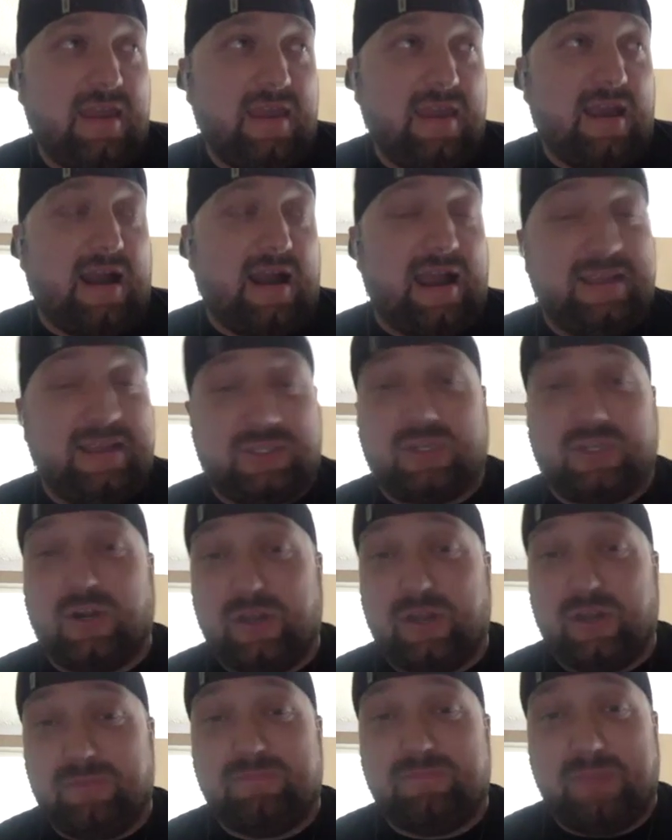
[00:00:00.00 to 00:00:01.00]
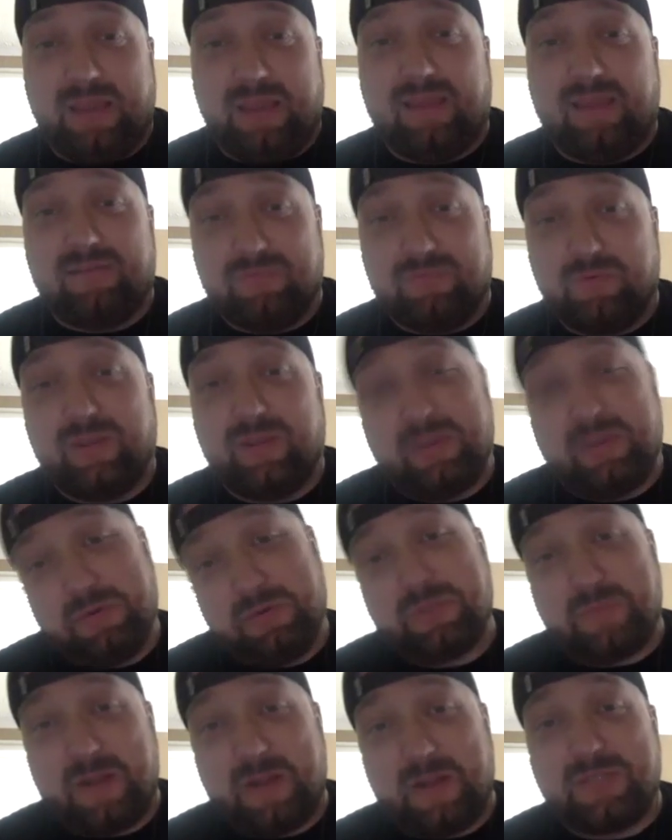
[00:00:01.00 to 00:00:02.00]
I started being really
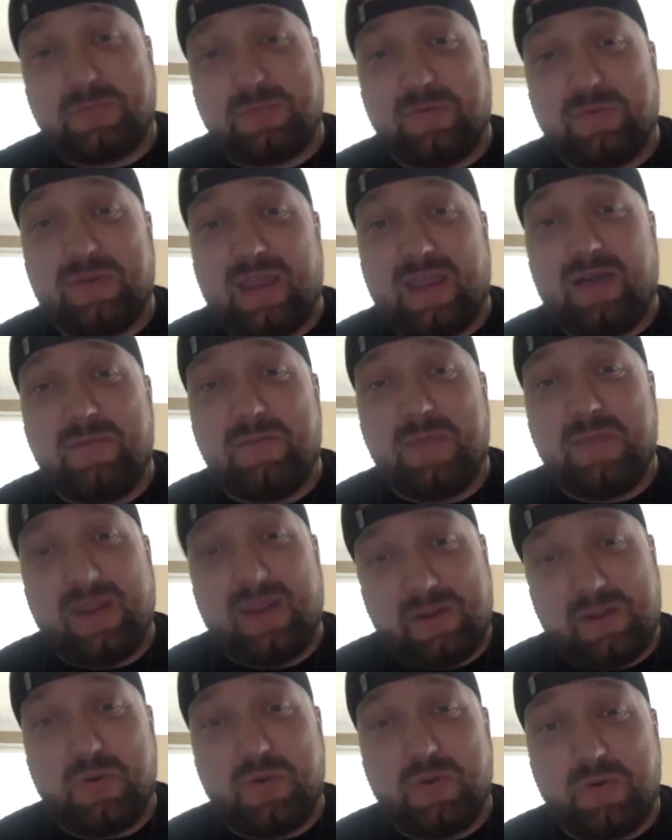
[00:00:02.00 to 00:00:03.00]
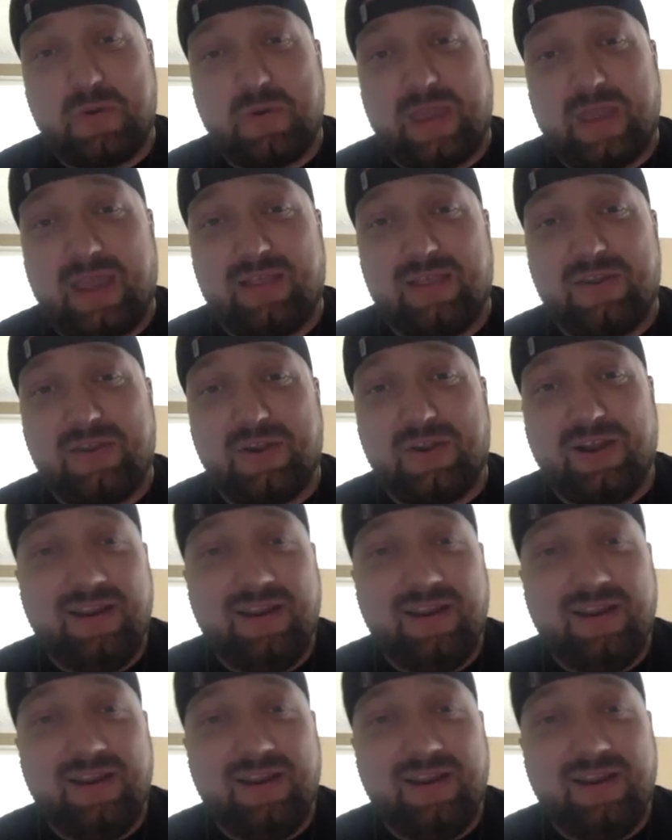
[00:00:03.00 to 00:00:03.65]
responsible now and made a Google calendar.